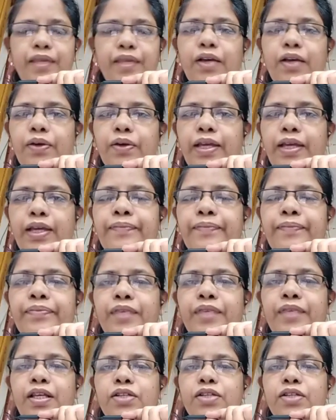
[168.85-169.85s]
Okay,
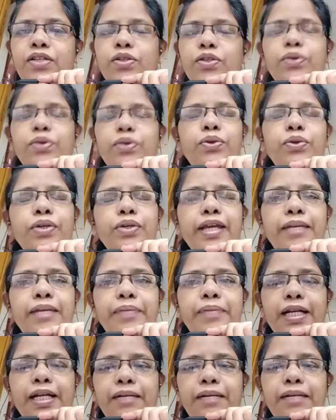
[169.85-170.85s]
so who can
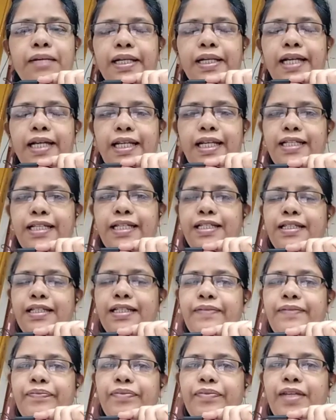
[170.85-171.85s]
become a collector?
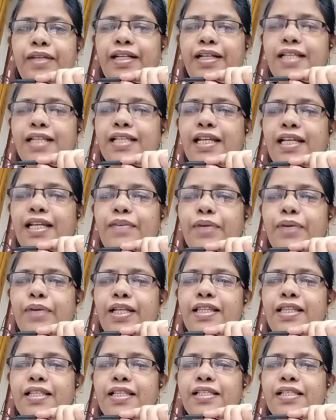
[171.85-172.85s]
Does anyone
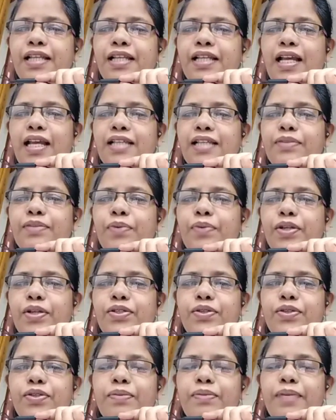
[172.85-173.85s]
in this class
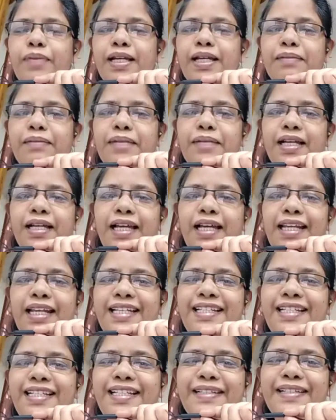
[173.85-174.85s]
wants to become a
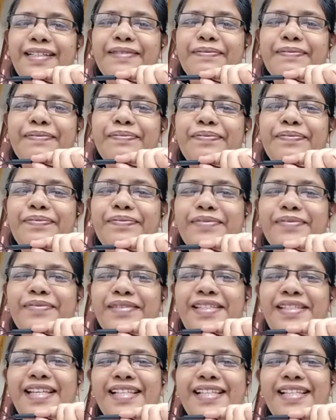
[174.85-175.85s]
collector?
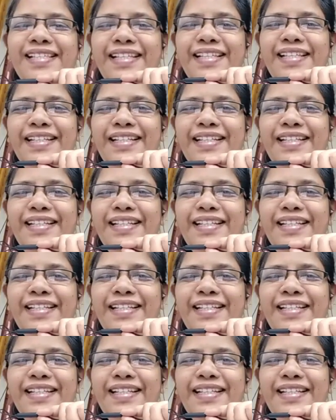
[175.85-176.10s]
Jason?